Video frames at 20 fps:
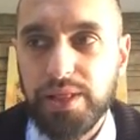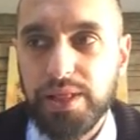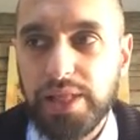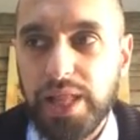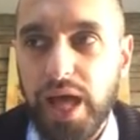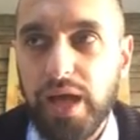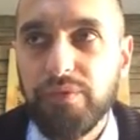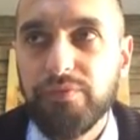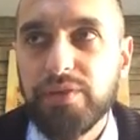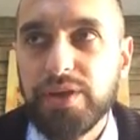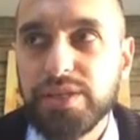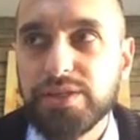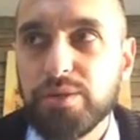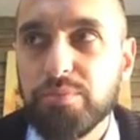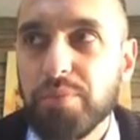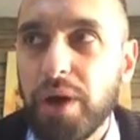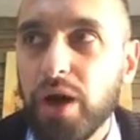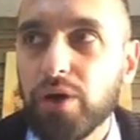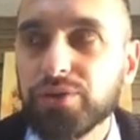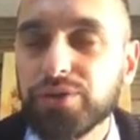Life is
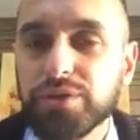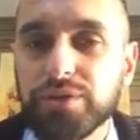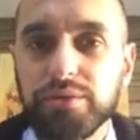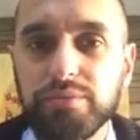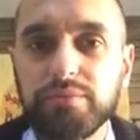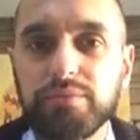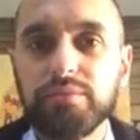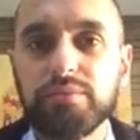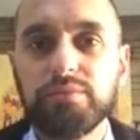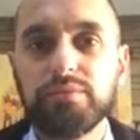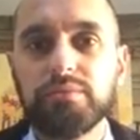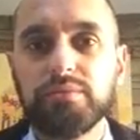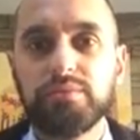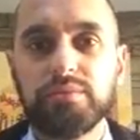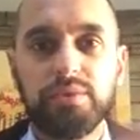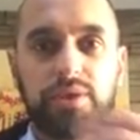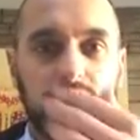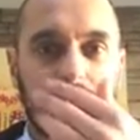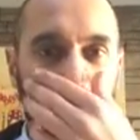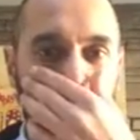about
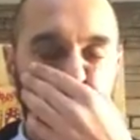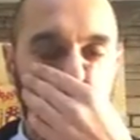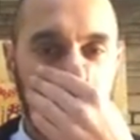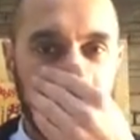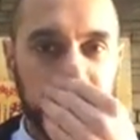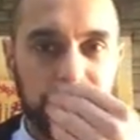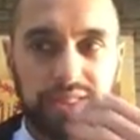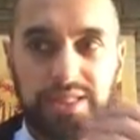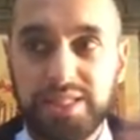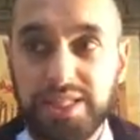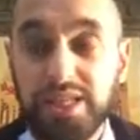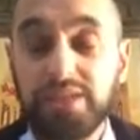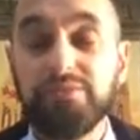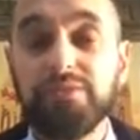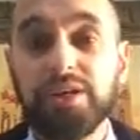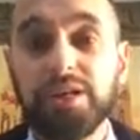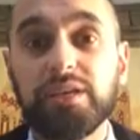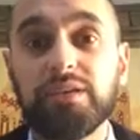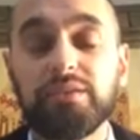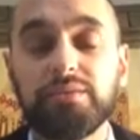
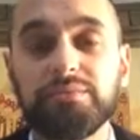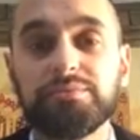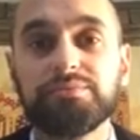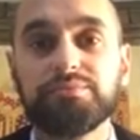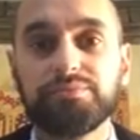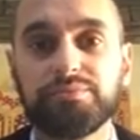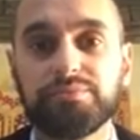giving